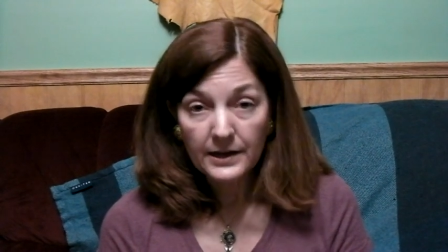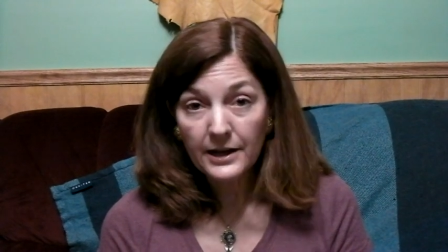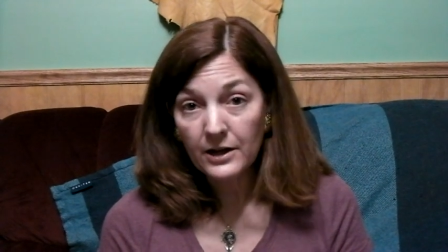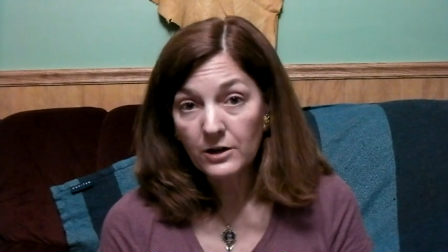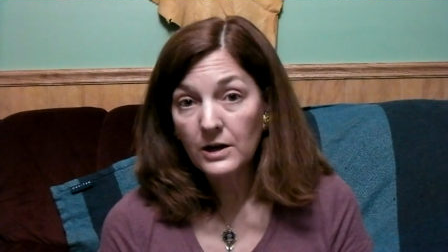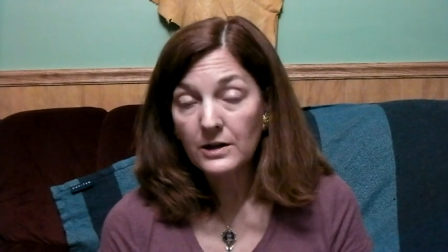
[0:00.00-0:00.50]

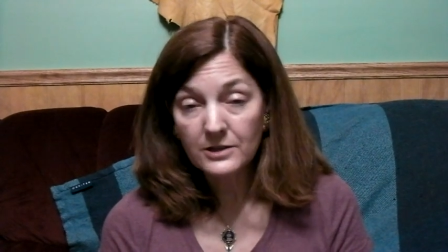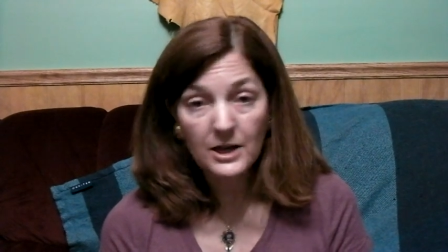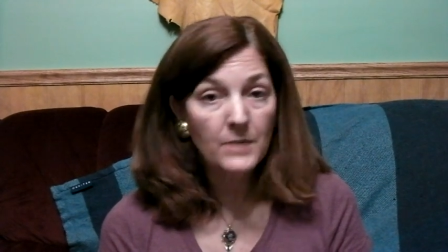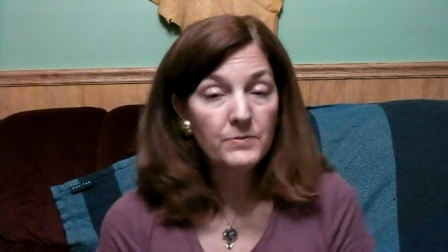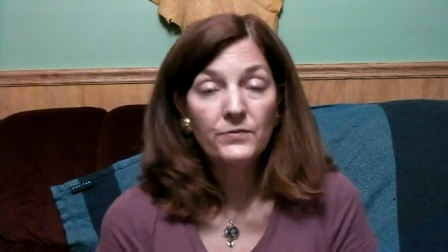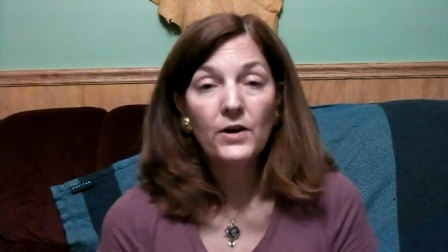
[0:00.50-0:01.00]
Now, on
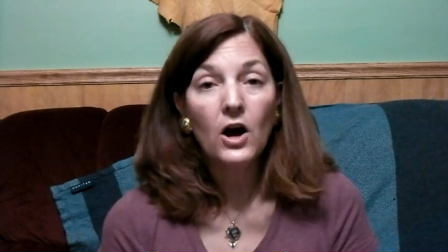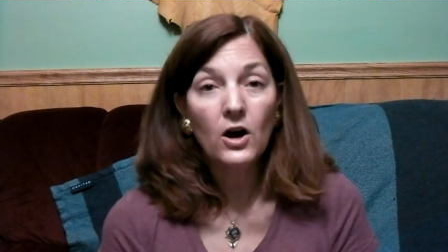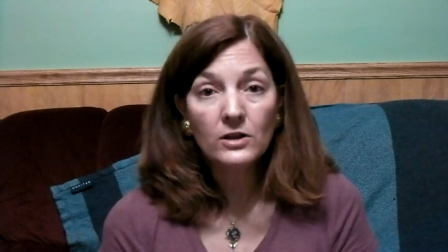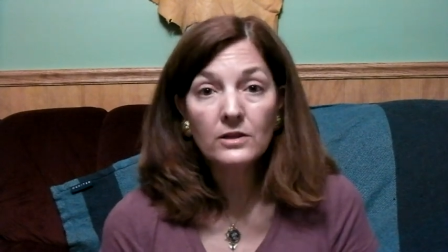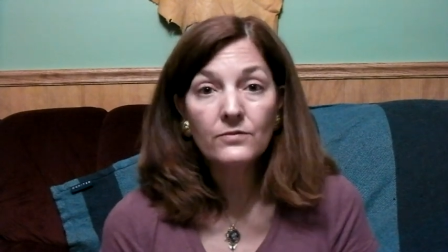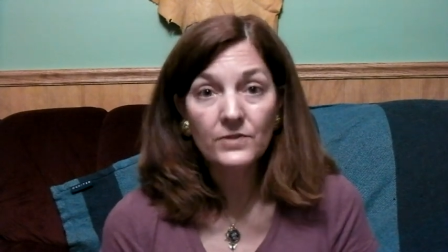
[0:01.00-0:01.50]
top of
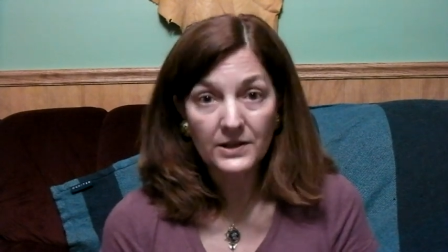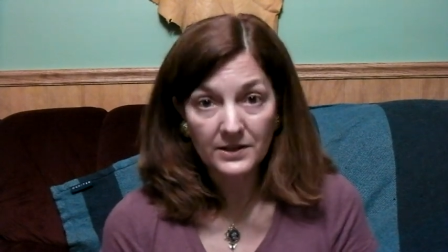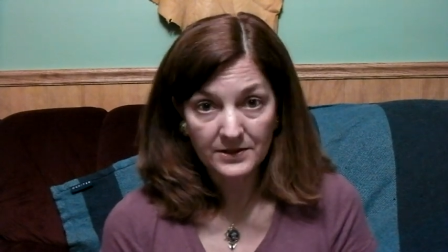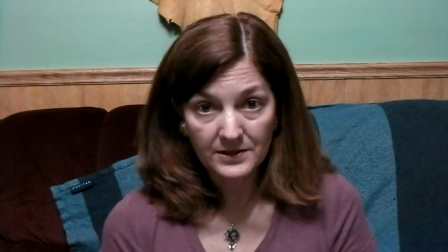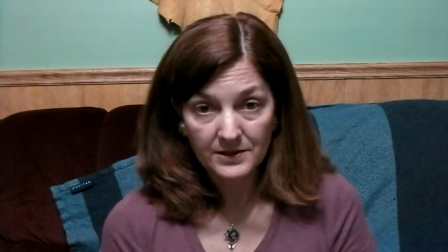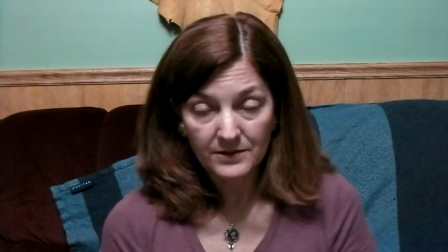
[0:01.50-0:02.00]
all of
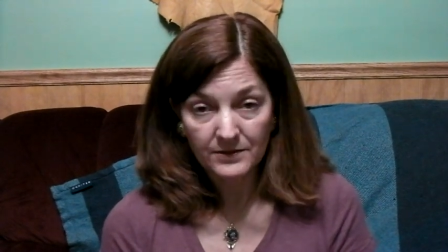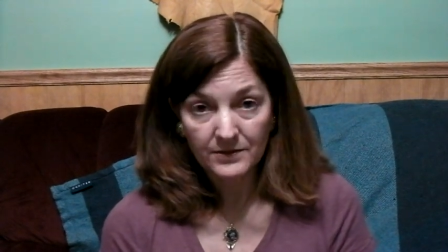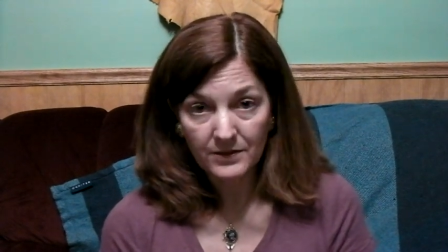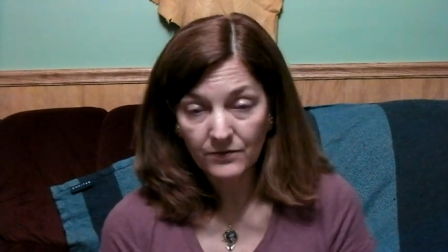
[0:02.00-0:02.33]
this,